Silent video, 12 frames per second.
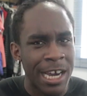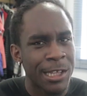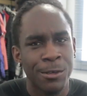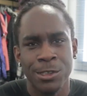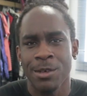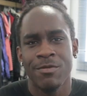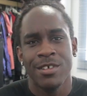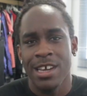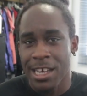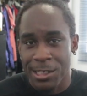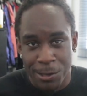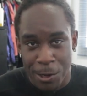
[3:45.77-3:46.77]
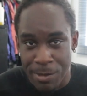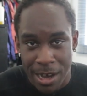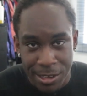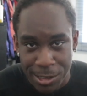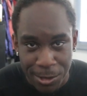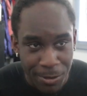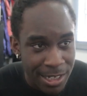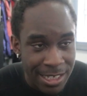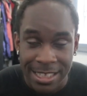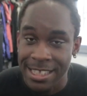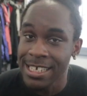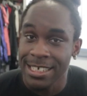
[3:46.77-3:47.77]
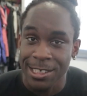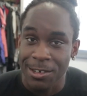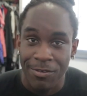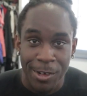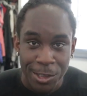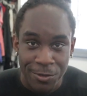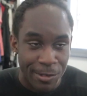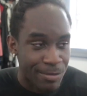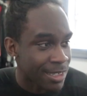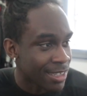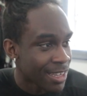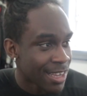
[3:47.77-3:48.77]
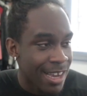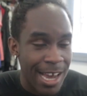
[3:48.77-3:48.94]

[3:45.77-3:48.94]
I know some of you guys know about this already. This is a first for me.